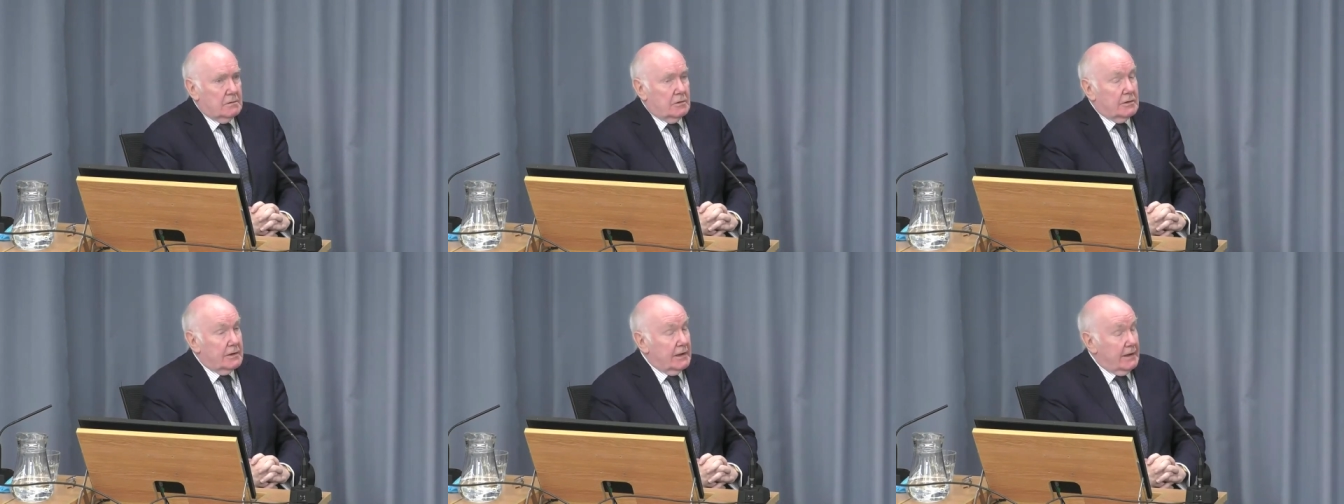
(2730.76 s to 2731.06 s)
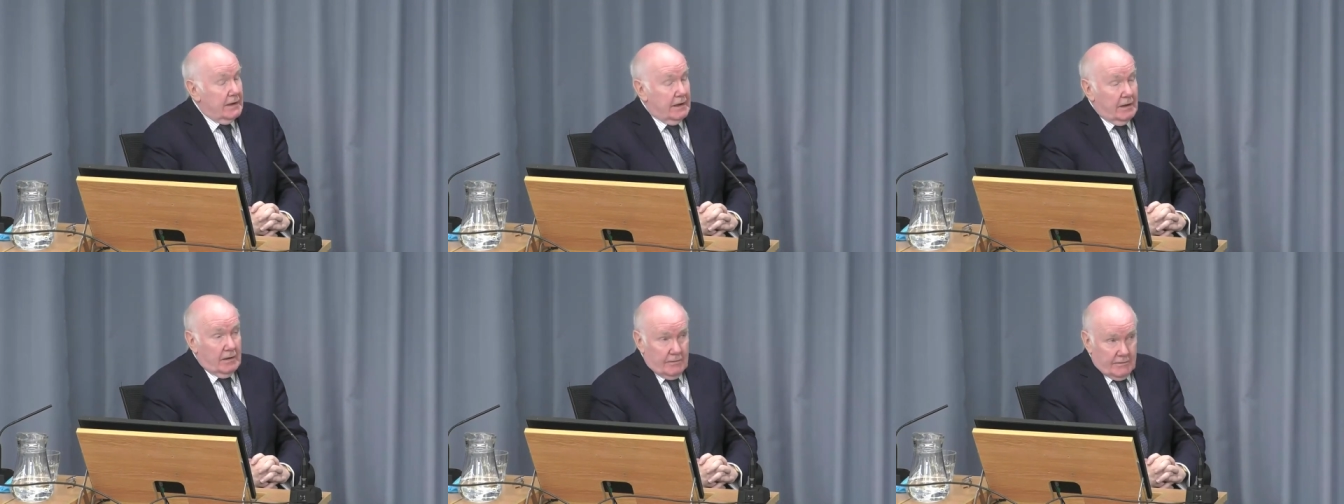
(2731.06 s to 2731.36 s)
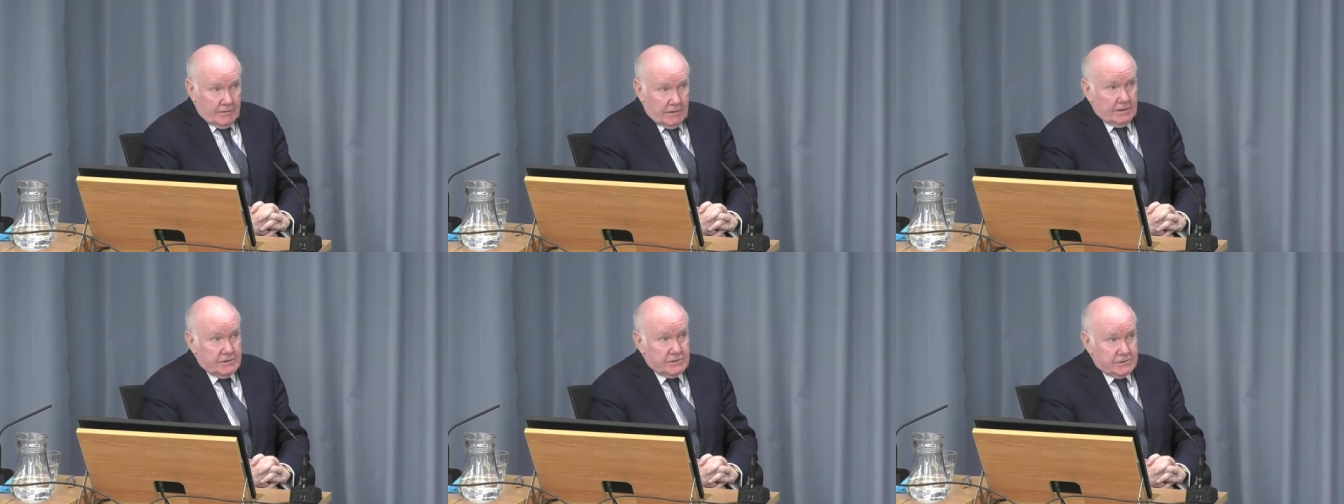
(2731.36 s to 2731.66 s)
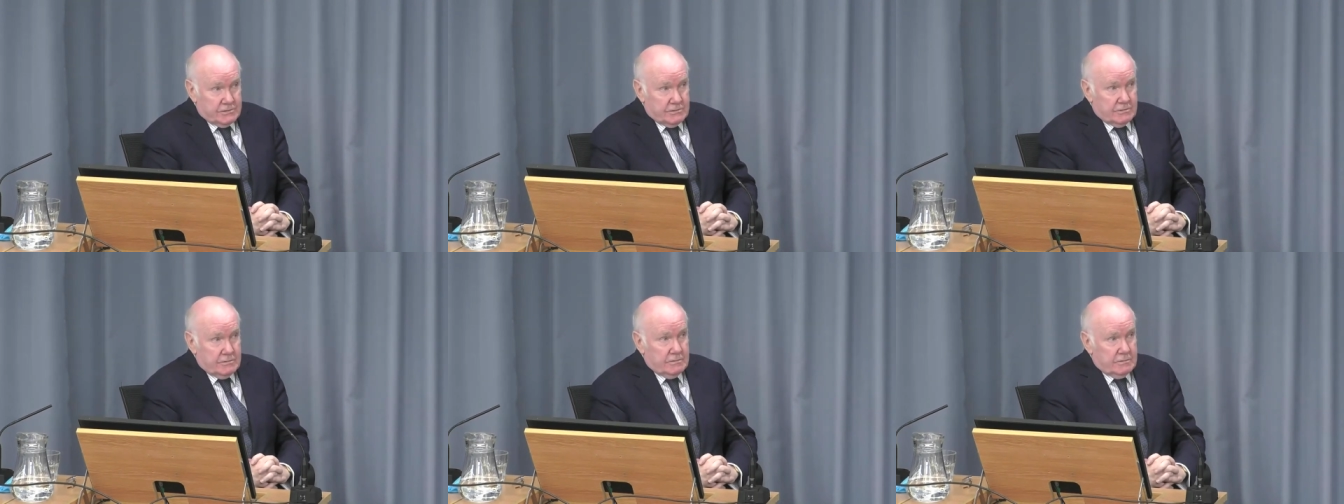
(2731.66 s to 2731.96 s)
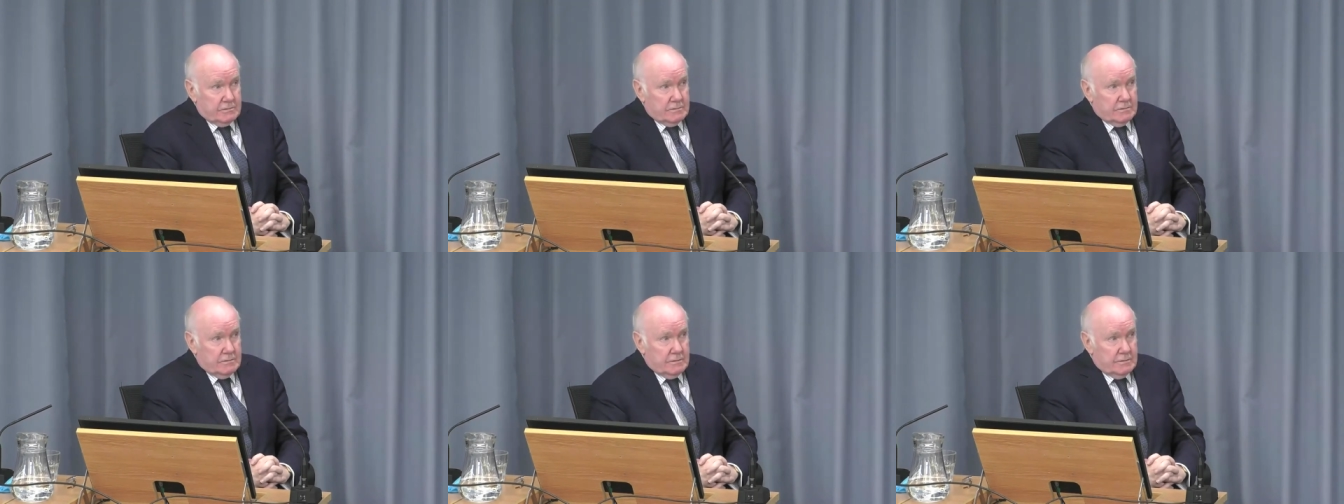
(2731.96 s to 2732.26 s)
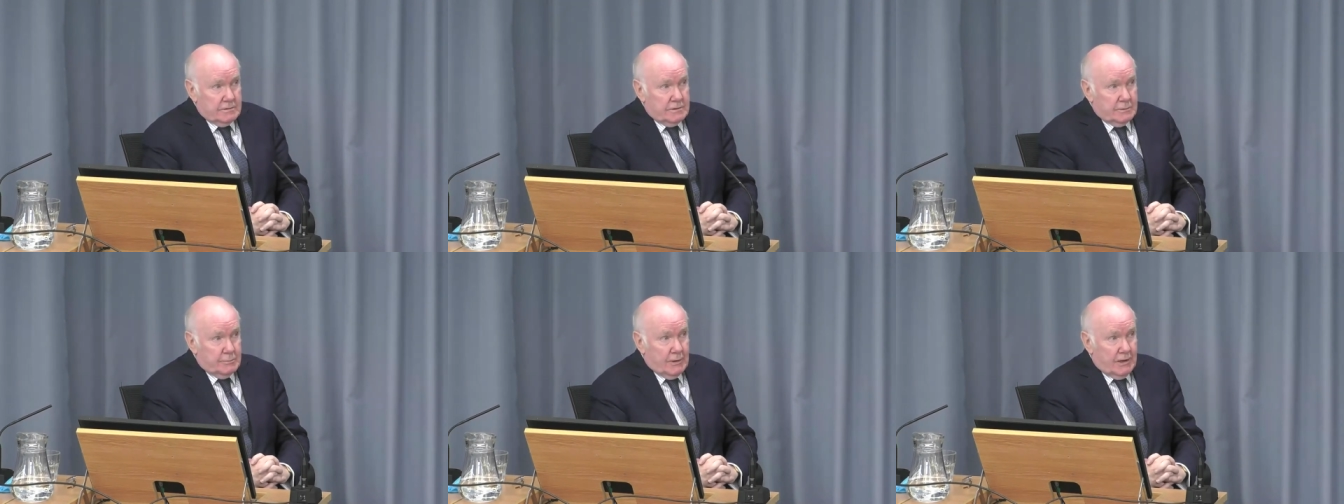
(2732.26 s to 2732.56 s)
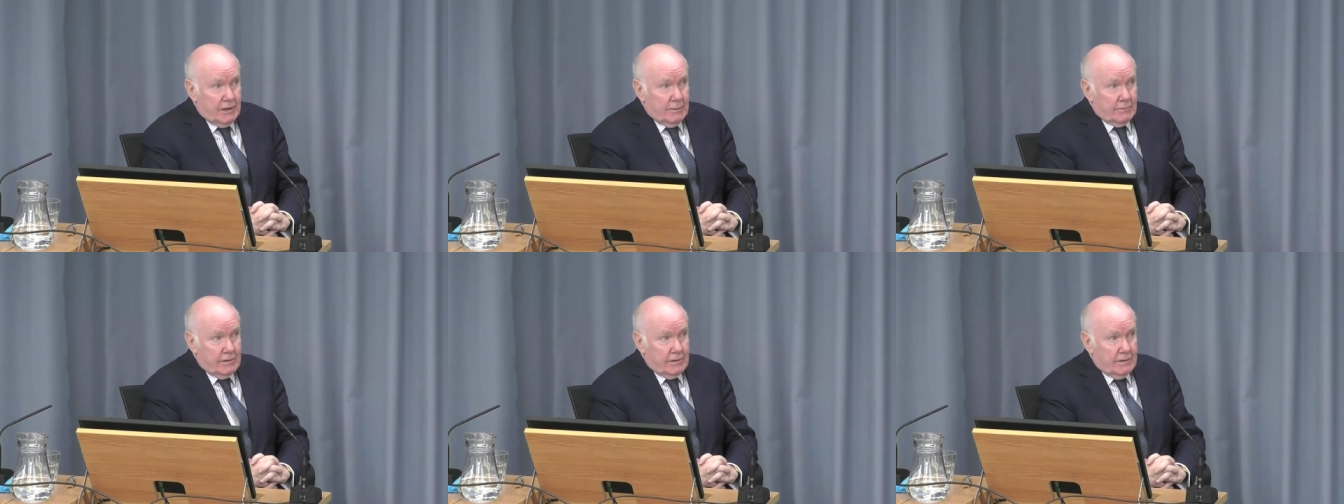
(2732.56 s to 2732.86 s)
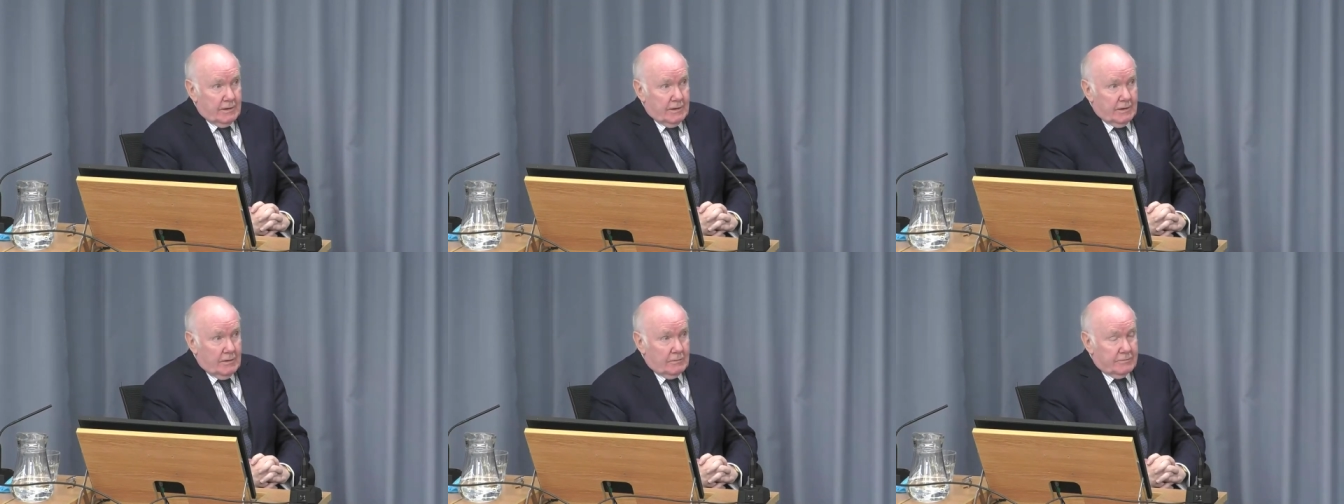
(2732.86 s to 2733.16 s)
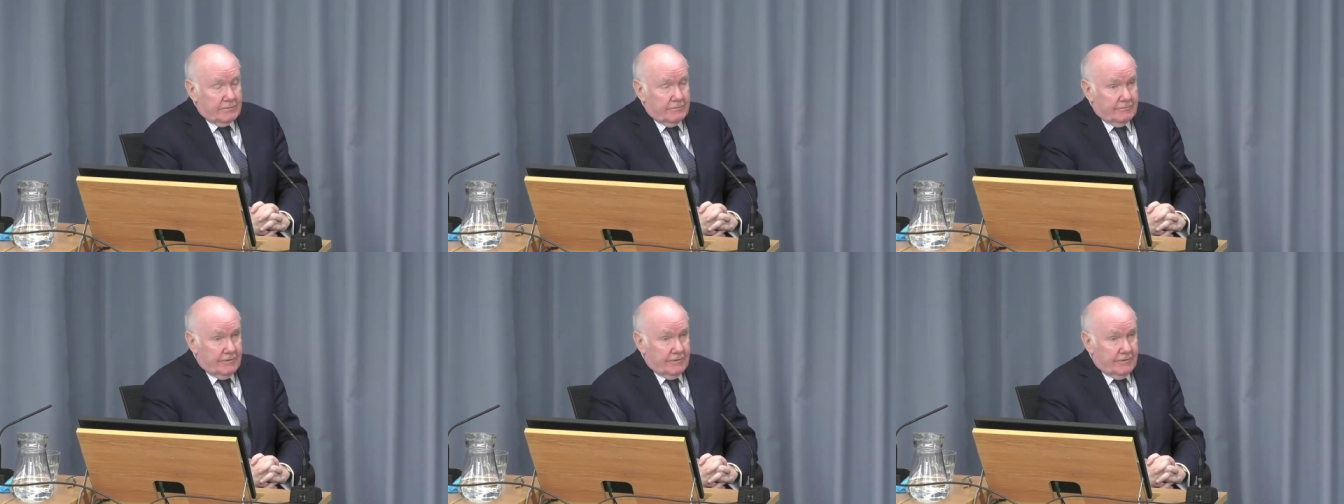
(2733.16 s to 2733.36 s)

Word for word: or any other issue in the Department of Health.